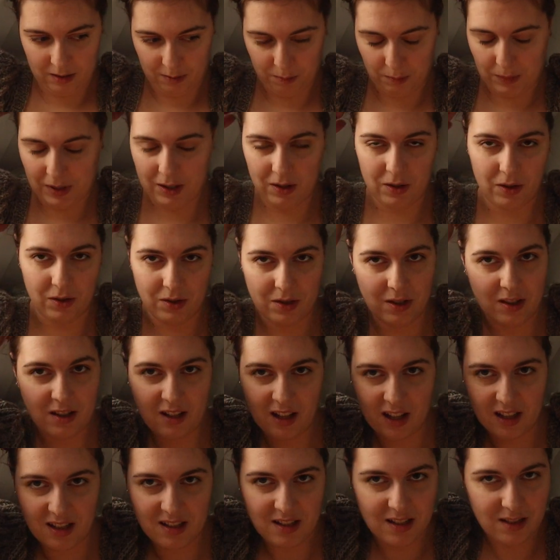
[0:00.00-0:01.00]
because it
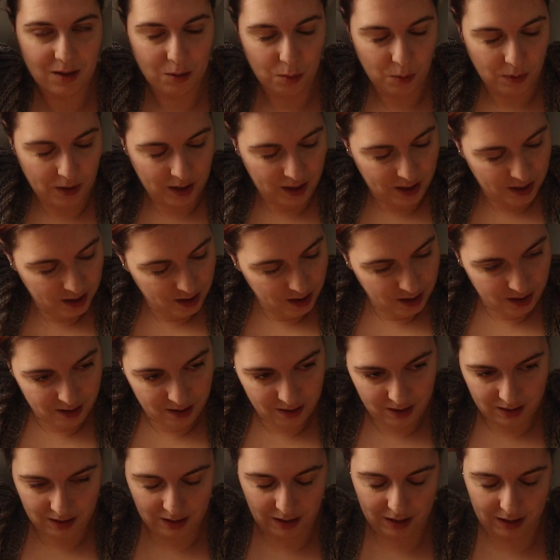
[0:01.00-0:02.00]
gets in the way.
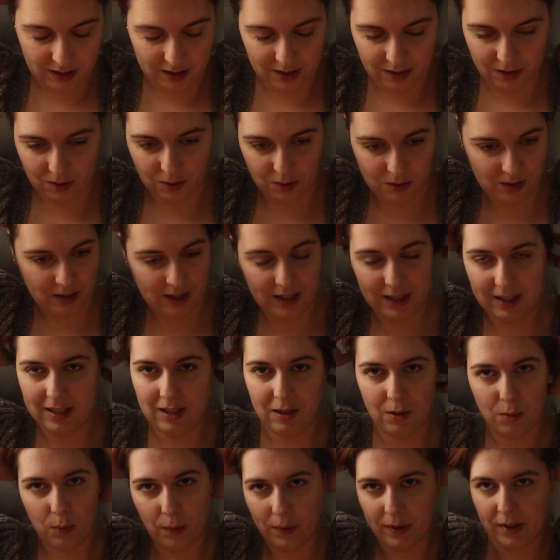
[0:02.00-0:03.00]
I don't like
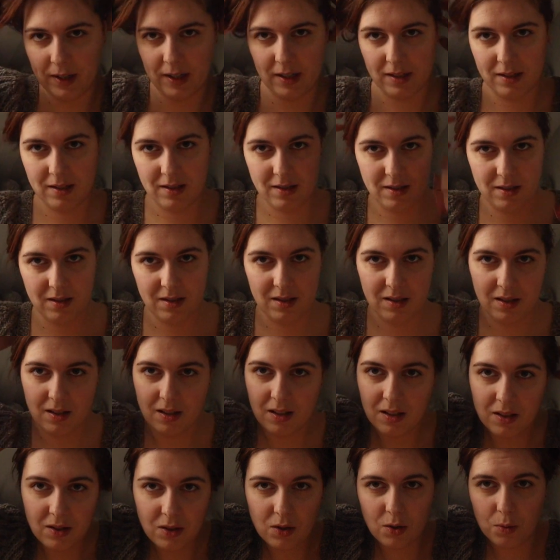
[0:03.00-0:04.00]
it when it's
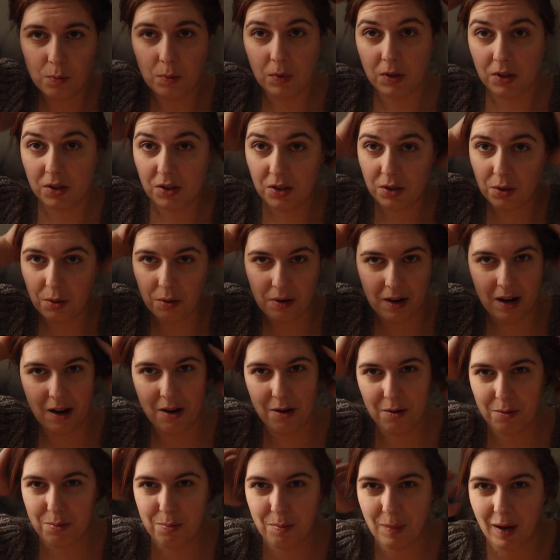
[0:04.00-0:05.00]
too much
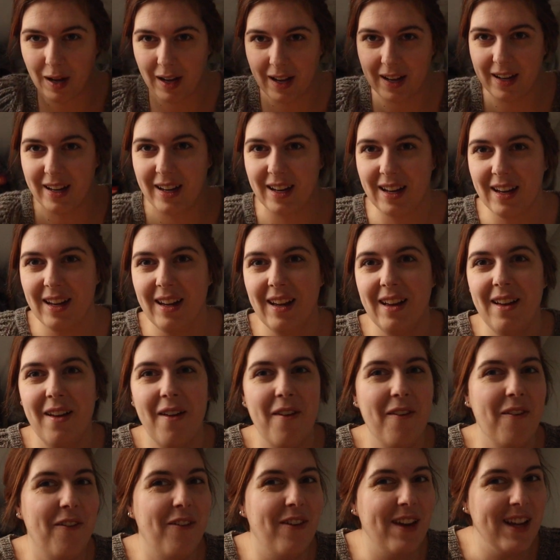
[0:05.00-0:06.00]
around my
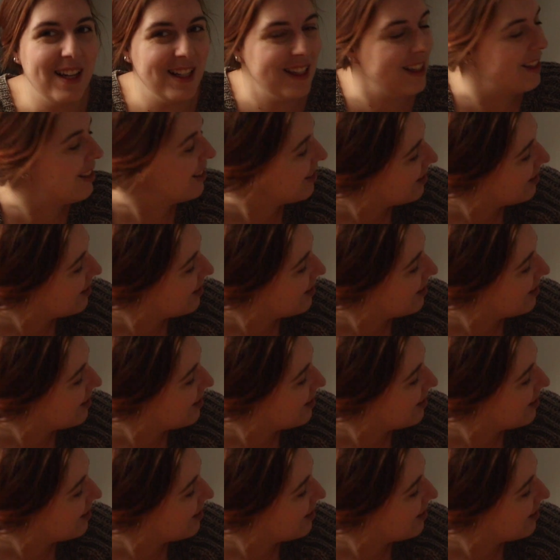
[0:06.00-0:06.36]
face and